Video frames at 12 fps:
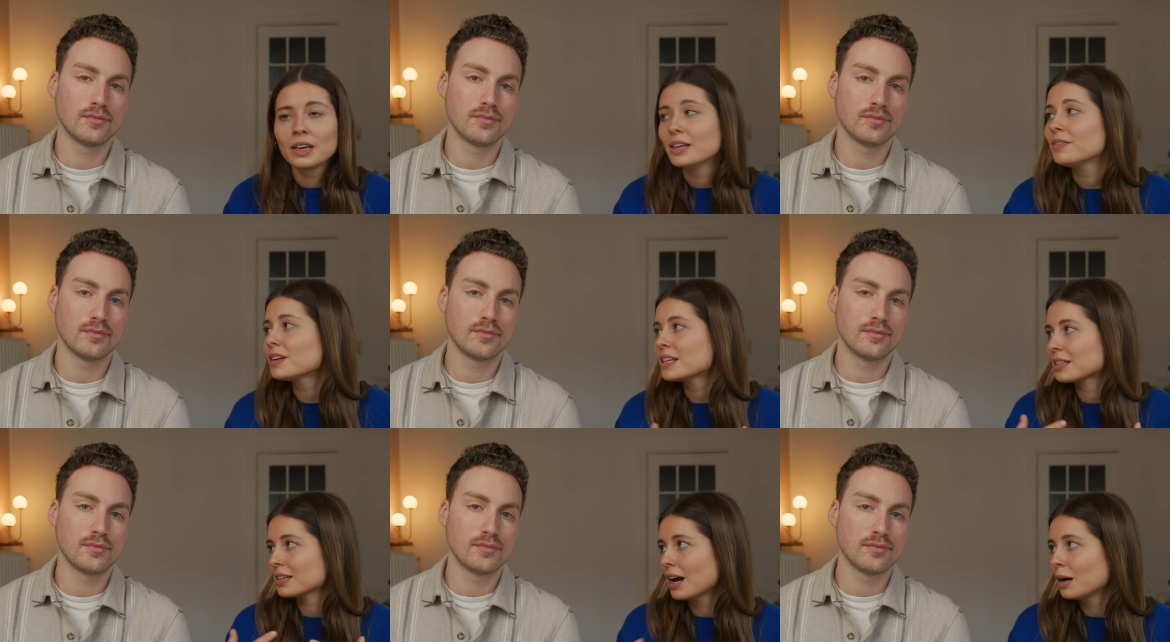Speaker 1: Even
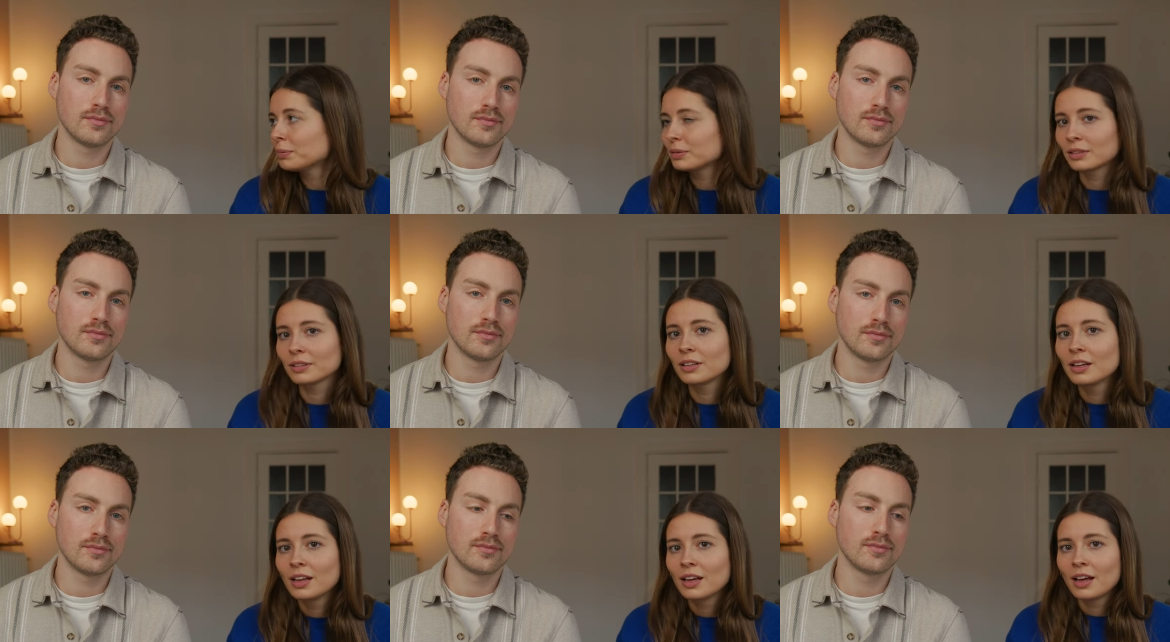as a couple,
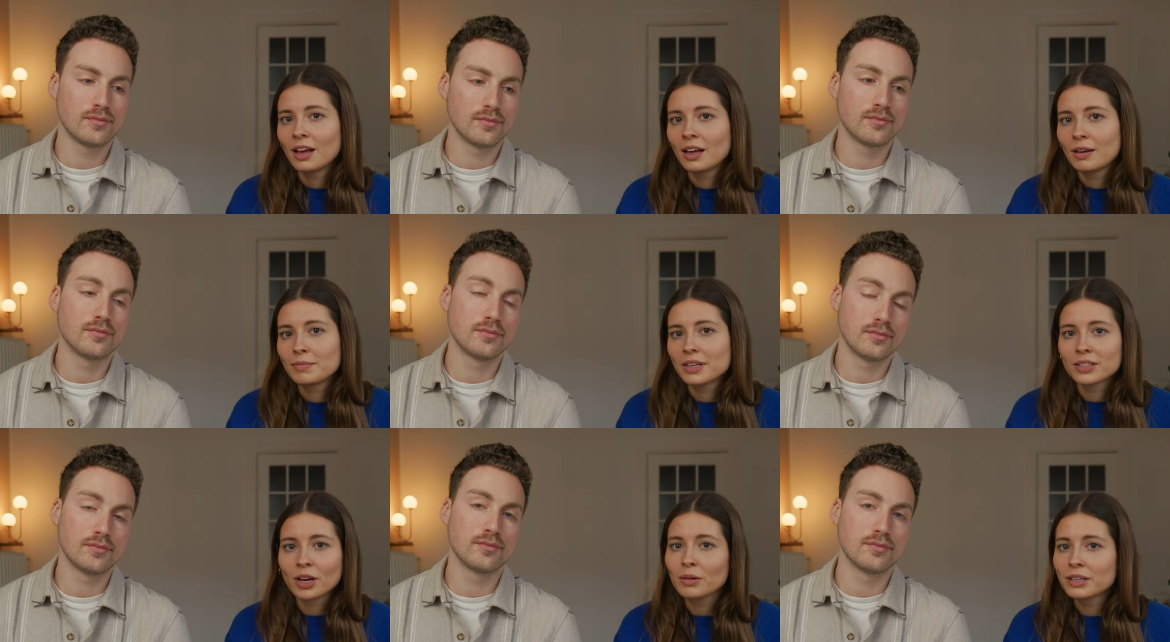
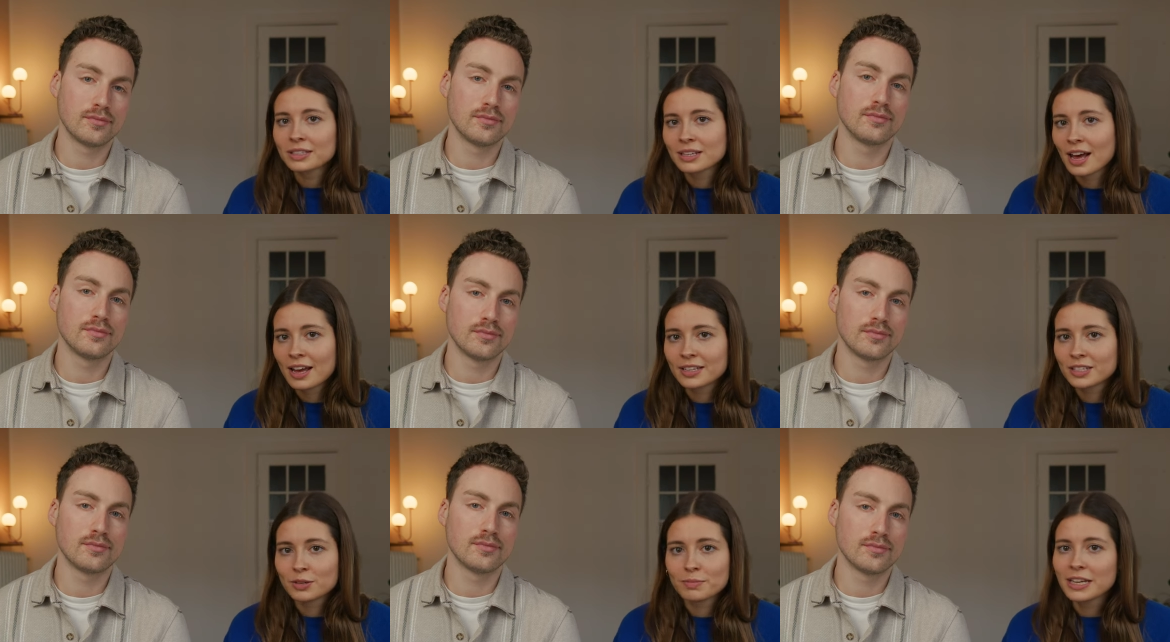it's always
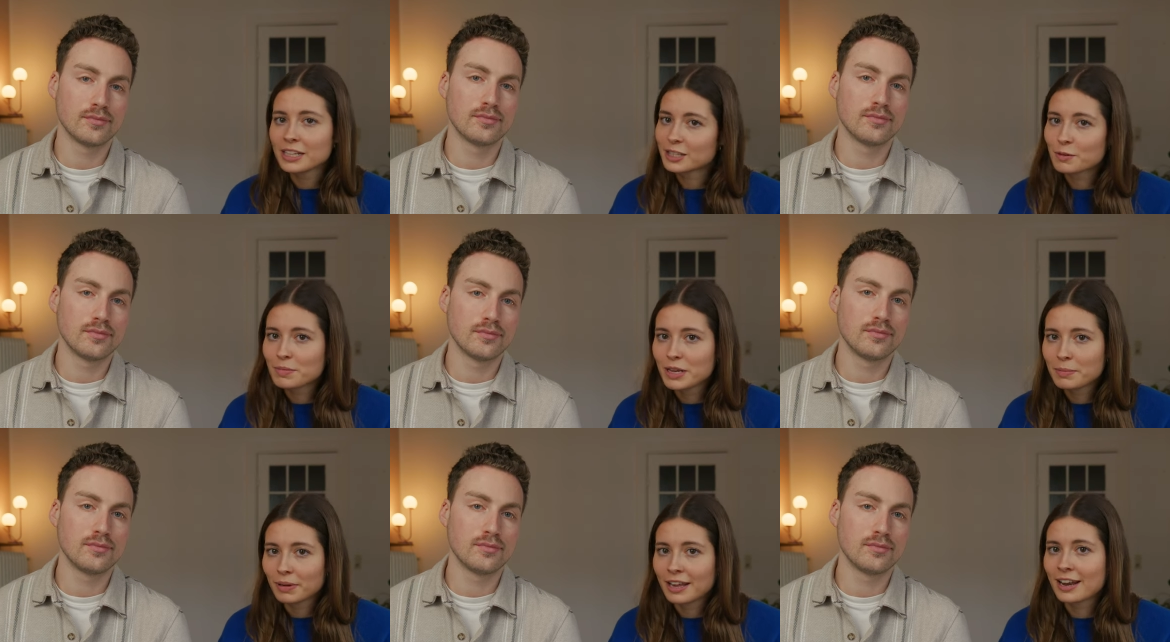nice to meet some
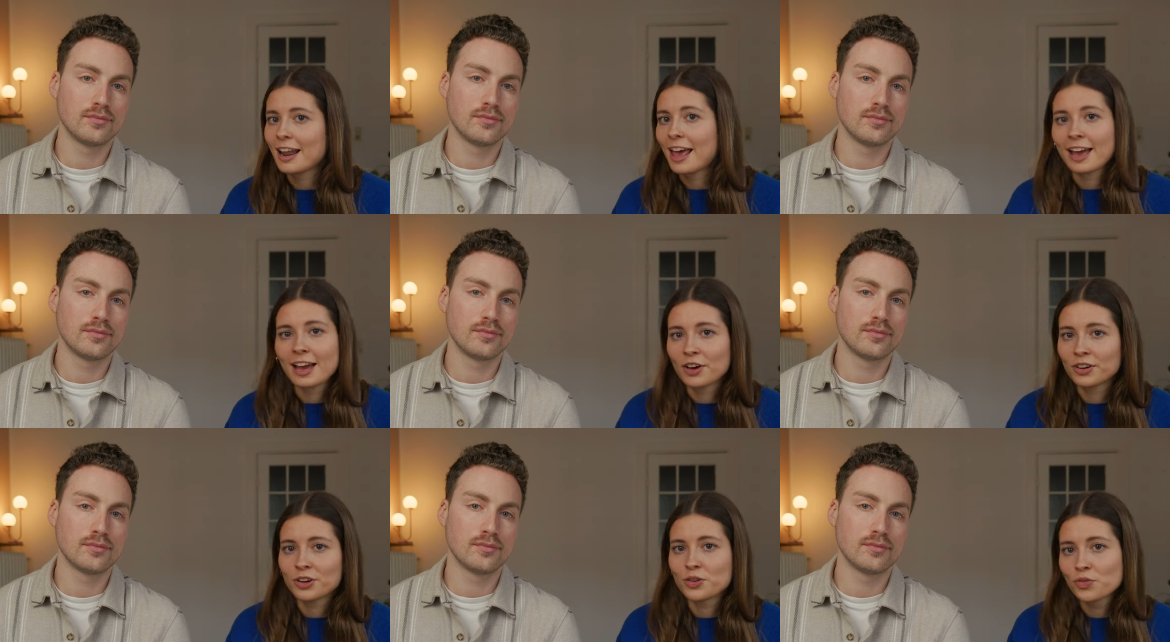people and hang
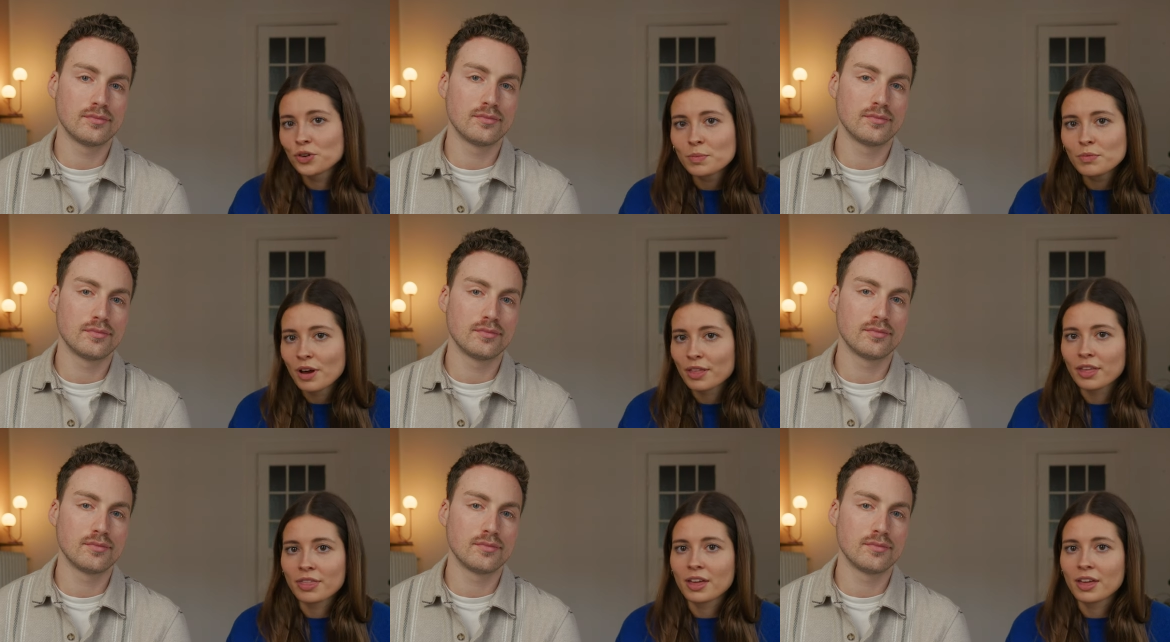out in a group rather